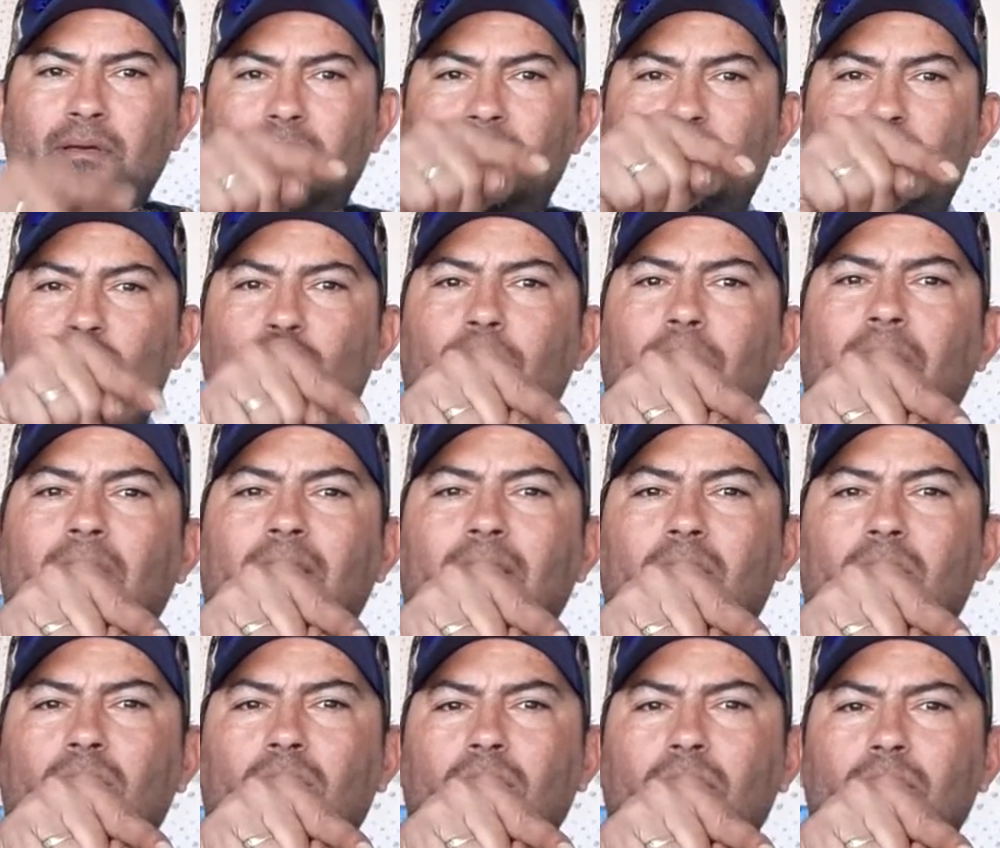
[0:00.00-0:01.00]

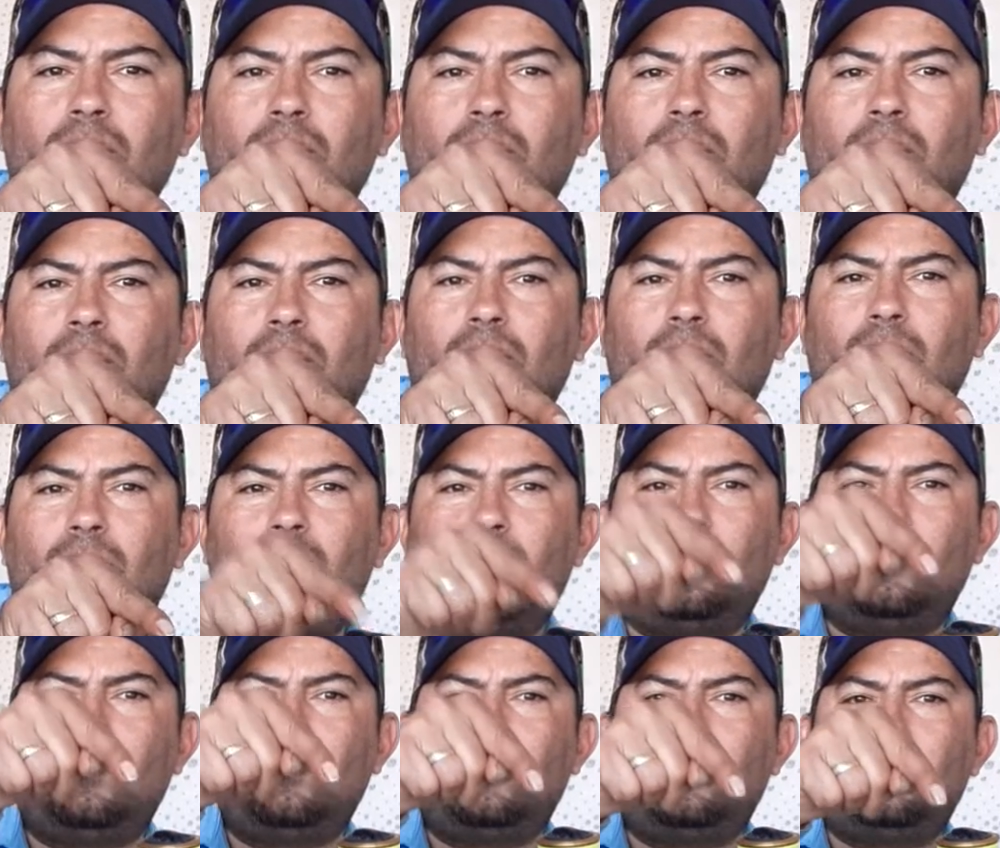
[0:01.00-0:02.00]
Shimano,
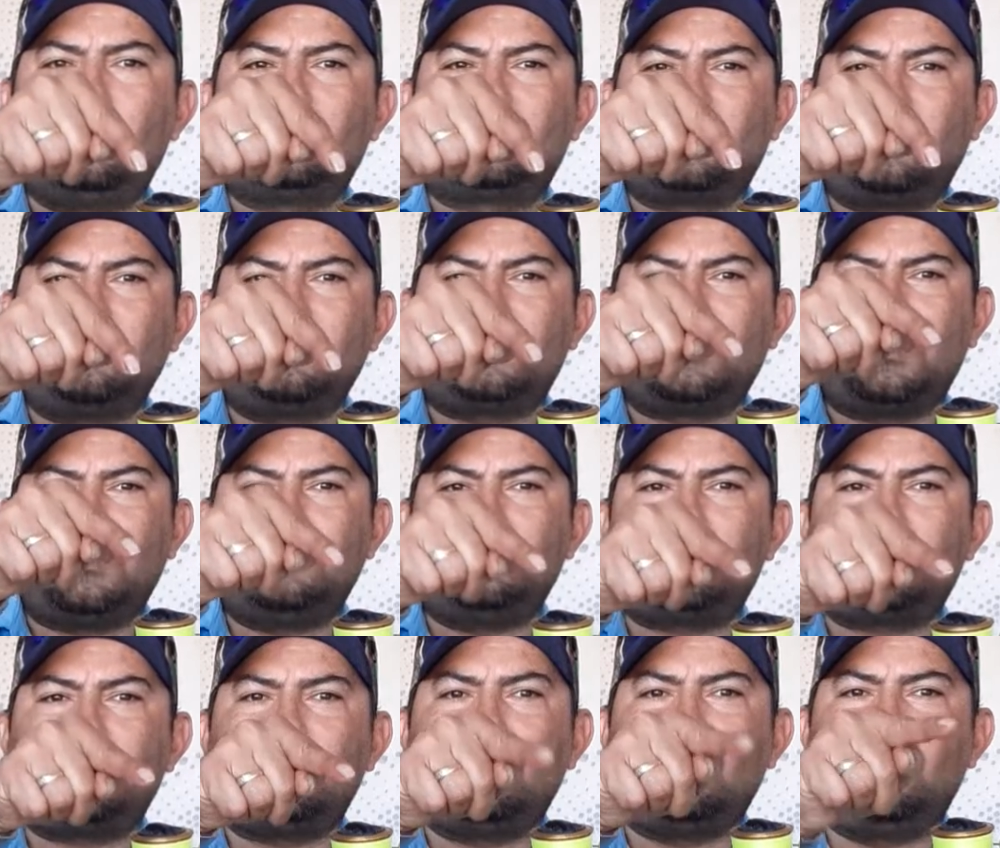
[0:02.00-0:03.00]

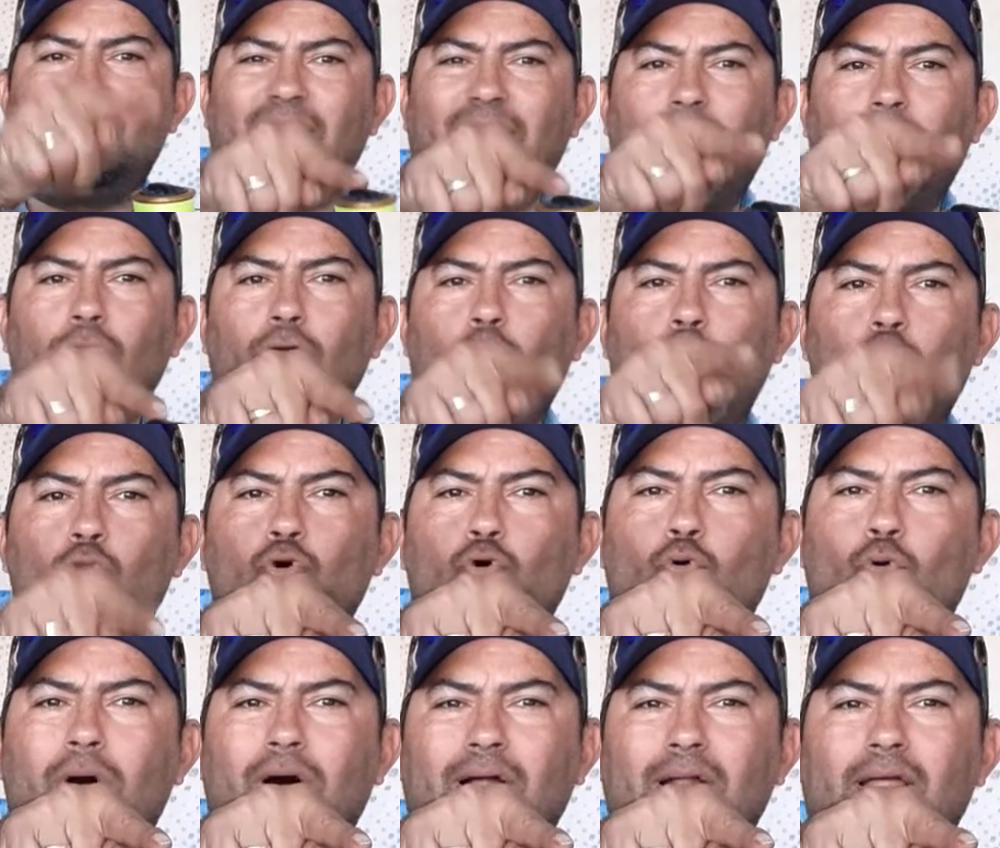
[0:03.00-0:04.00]
sometimes their low
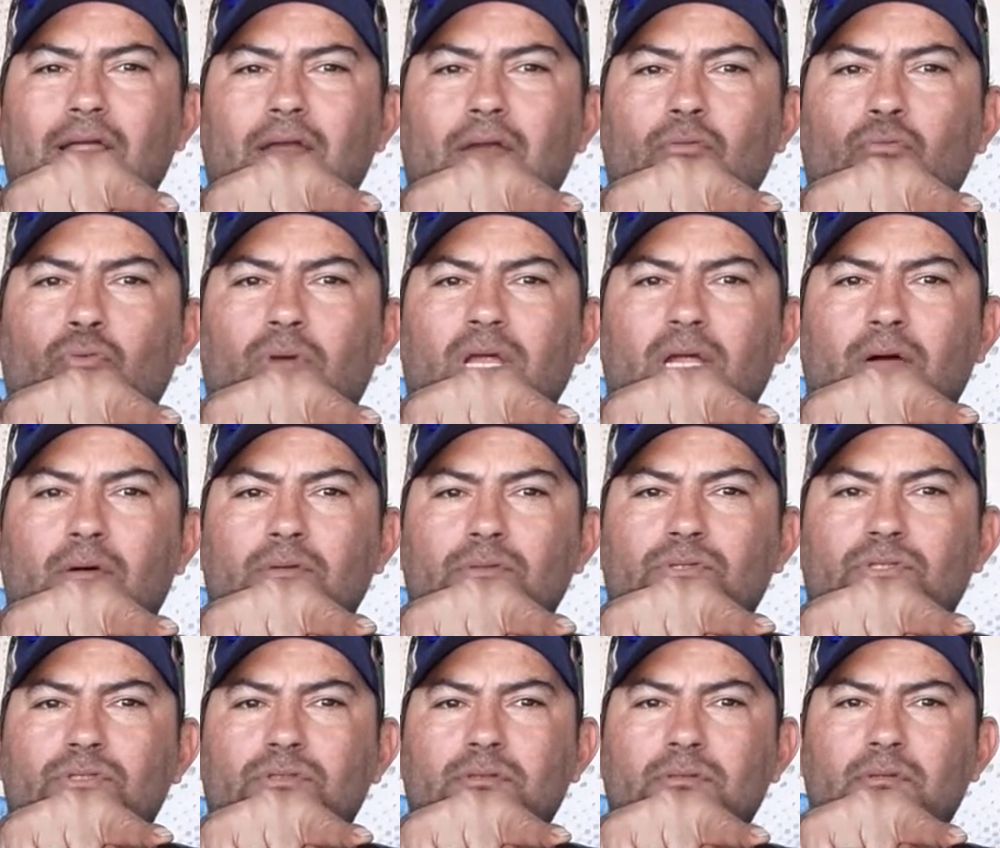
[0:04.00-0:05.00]
quality
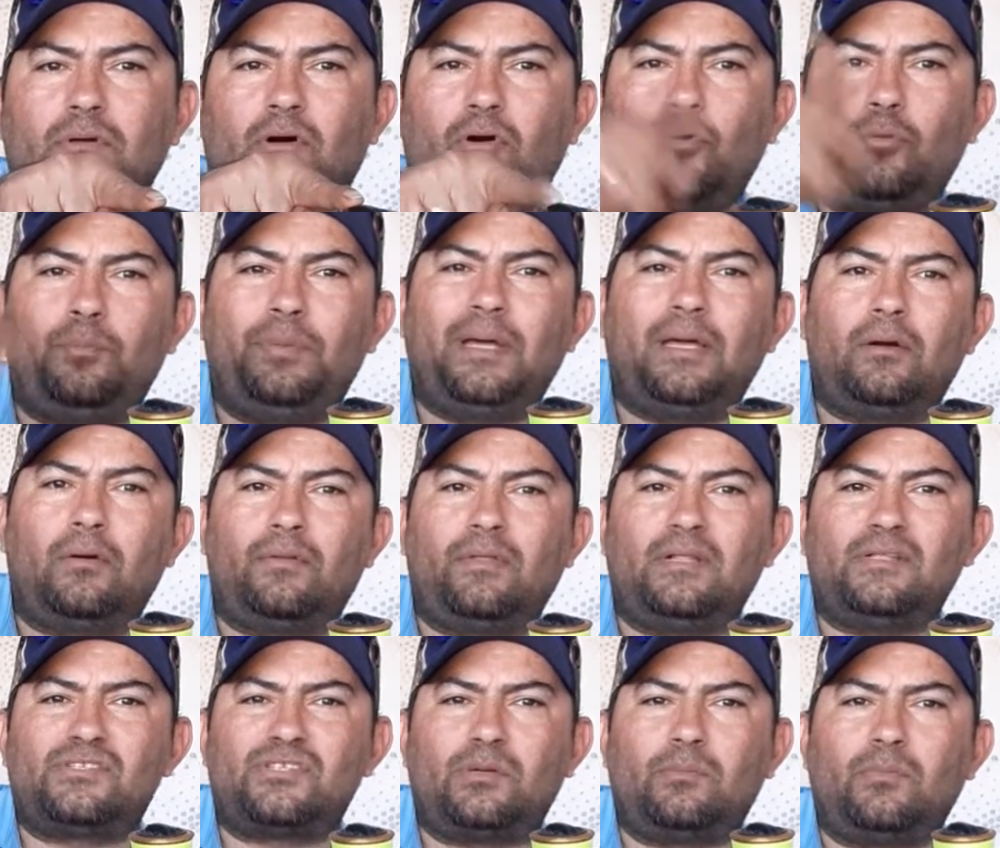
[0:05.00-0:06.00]
reels are better
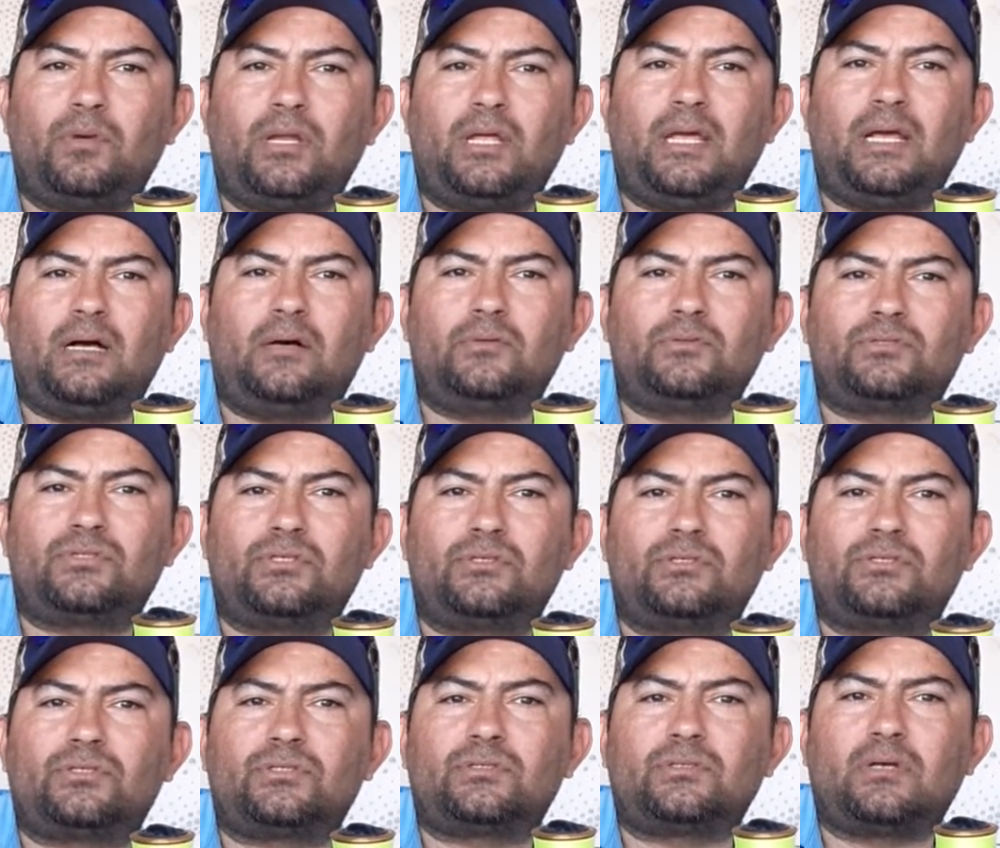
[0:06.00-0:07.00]
than somebody
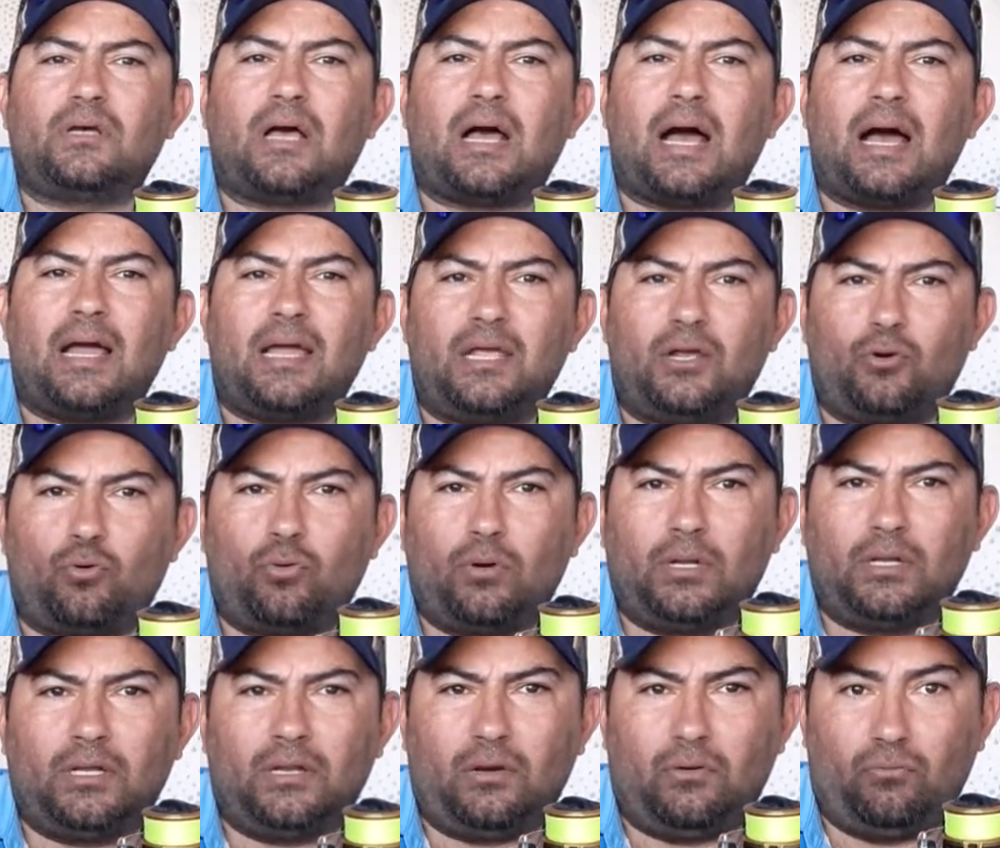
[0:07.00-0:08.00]
else's high
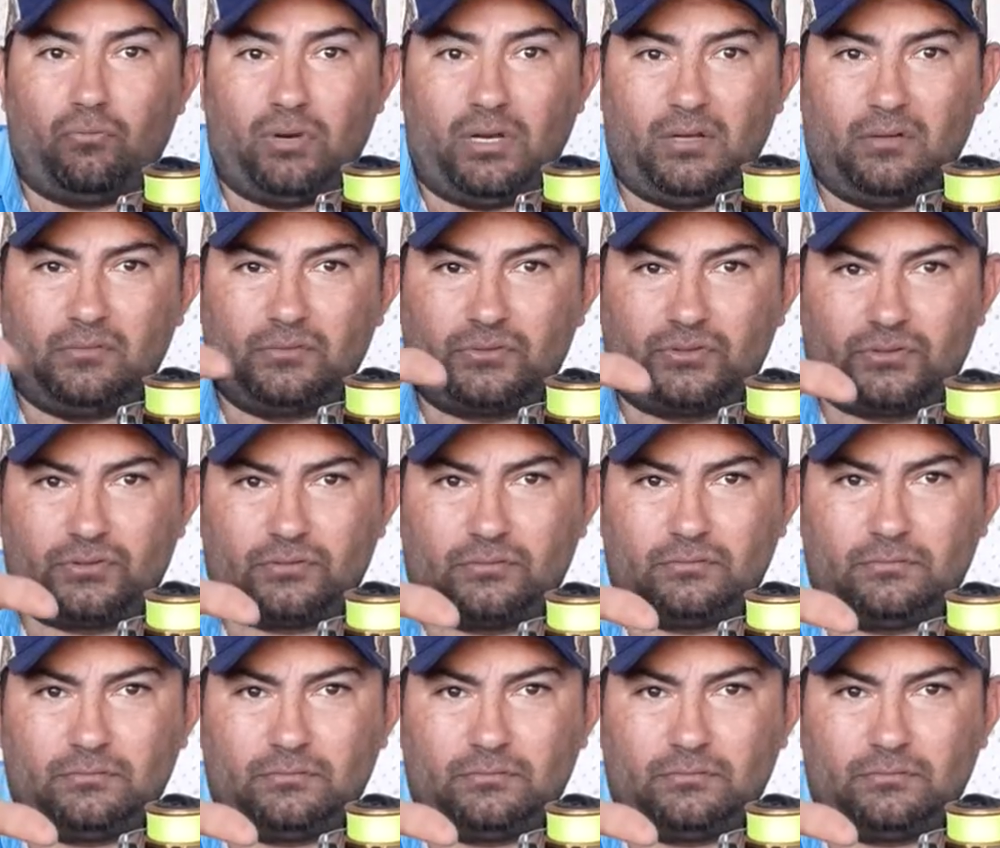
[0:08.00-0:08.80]
quality reels.